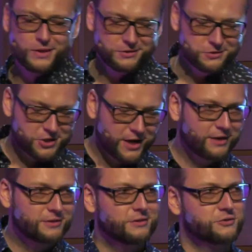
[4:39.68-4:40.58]
when you
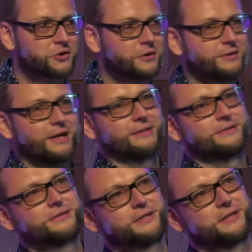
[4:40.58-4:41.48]
join
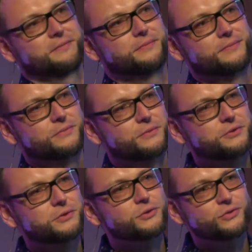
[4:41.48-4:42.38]
that team, what
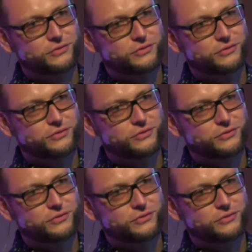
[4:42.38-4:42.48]
do you do